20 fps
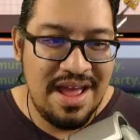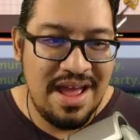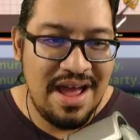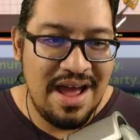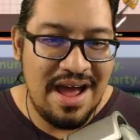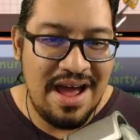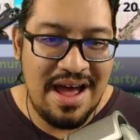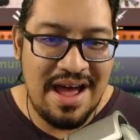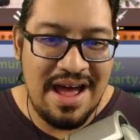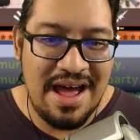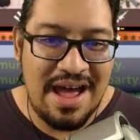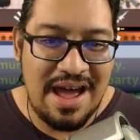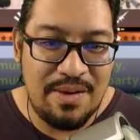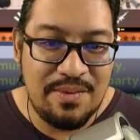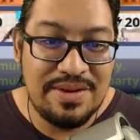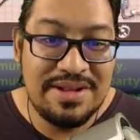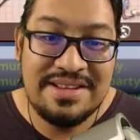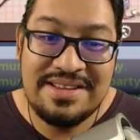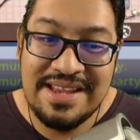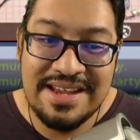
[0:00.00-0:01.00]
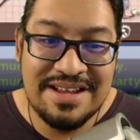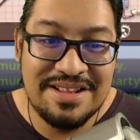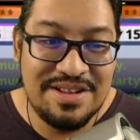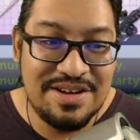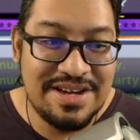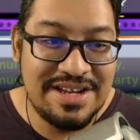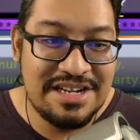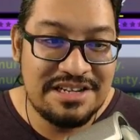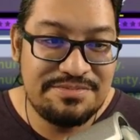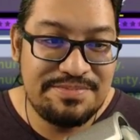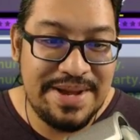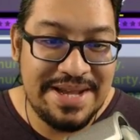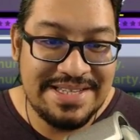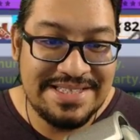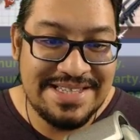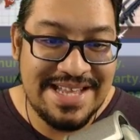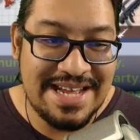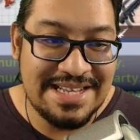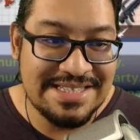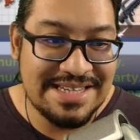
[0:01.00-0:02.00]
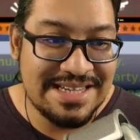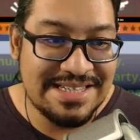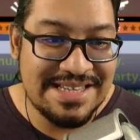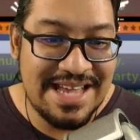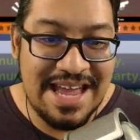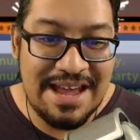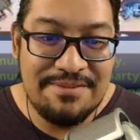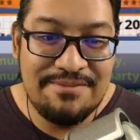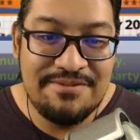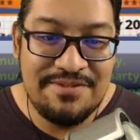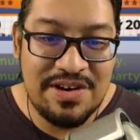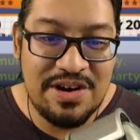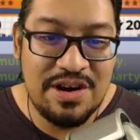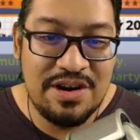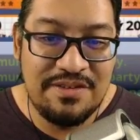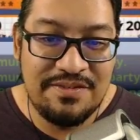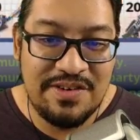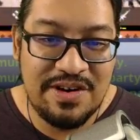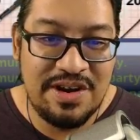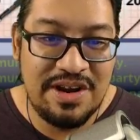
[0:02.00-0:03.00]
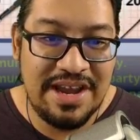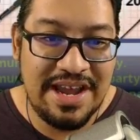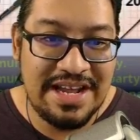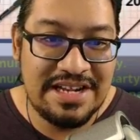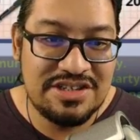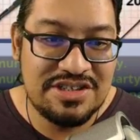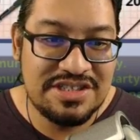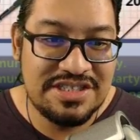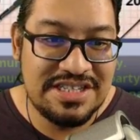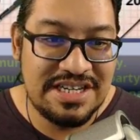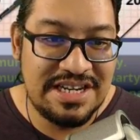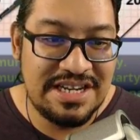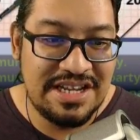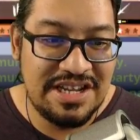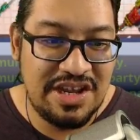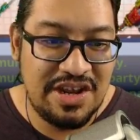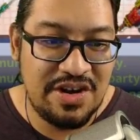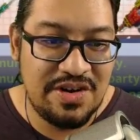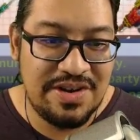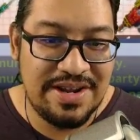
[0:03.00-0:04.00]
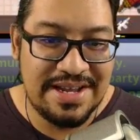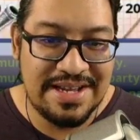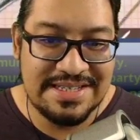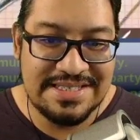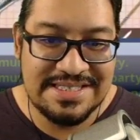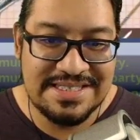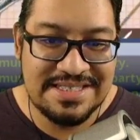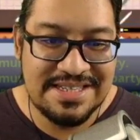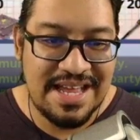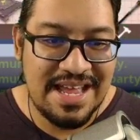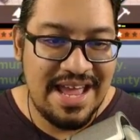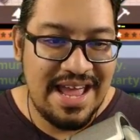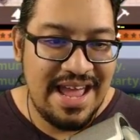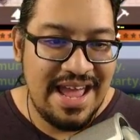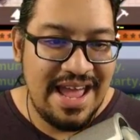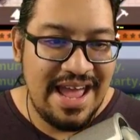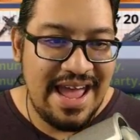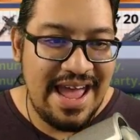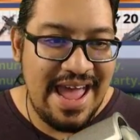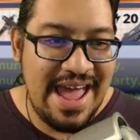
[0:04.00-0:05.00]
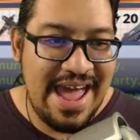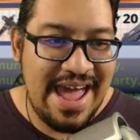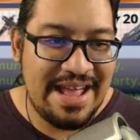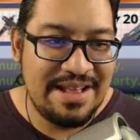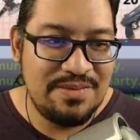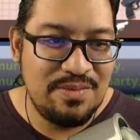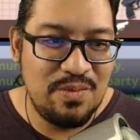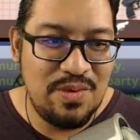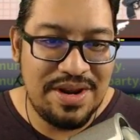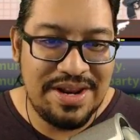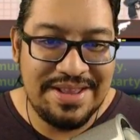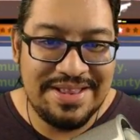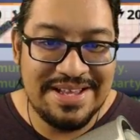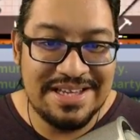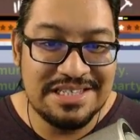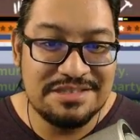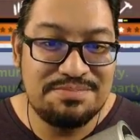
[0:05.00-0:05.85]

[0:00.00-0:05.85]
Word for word: Uh, I want to take a look at its base stats because I am very, very interested and curious at what it does.